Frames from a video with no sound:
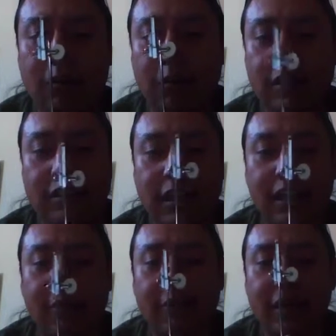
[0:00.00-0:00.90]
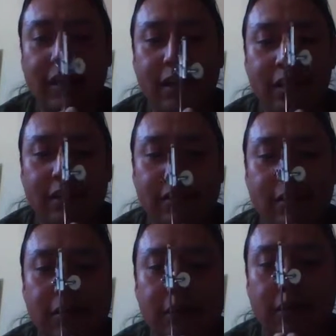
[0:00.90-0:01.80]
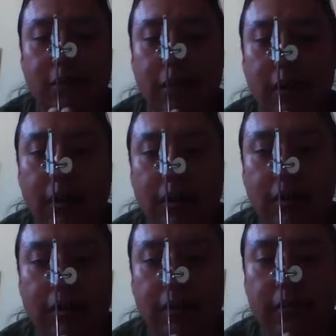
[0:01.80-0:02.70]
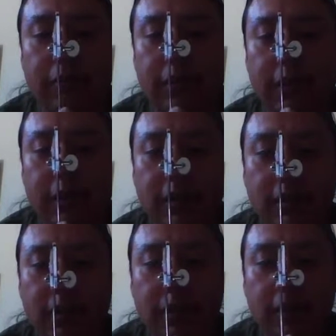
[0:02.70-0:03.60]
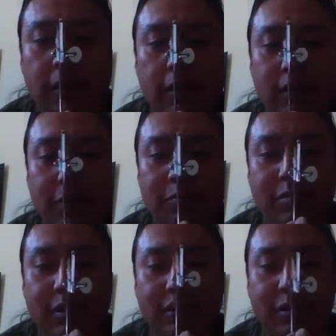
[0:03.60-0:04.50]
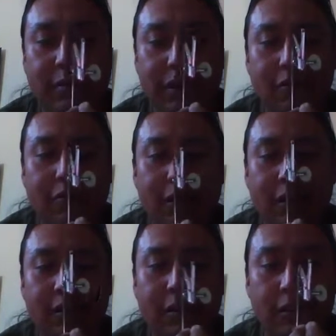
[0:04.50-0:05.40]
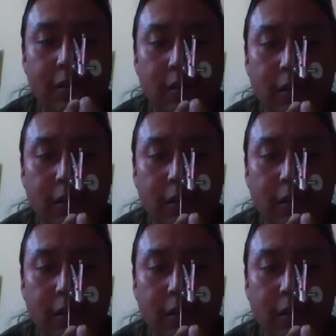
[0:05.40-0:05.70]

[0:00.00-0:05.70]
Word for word: the chain I'm making, it's 3 jump rings to make one